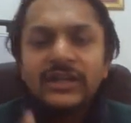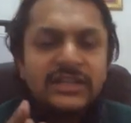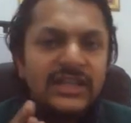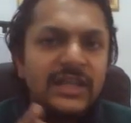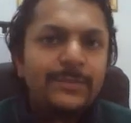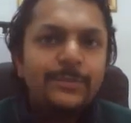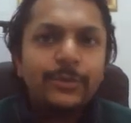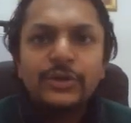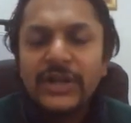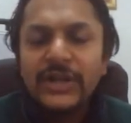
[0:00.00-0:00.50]

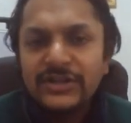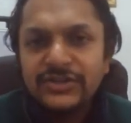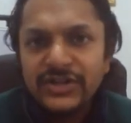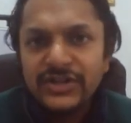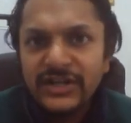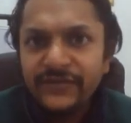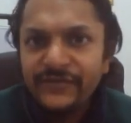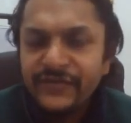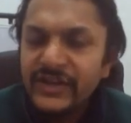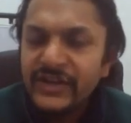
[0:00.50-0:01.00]
the
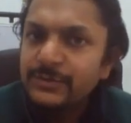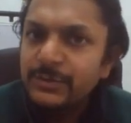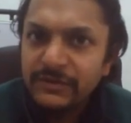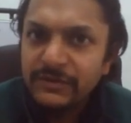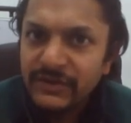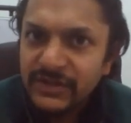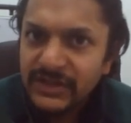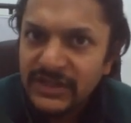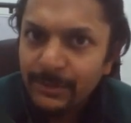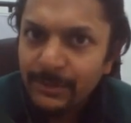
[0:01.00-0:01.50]
potential difference
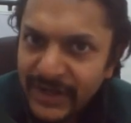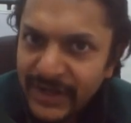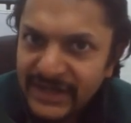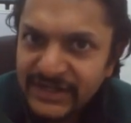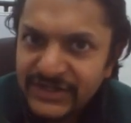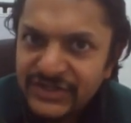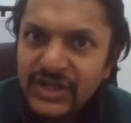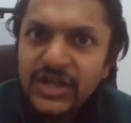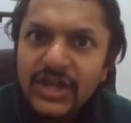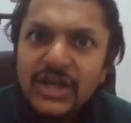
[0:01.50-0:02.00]
between the
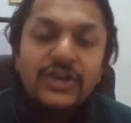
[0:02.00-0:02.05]
plates.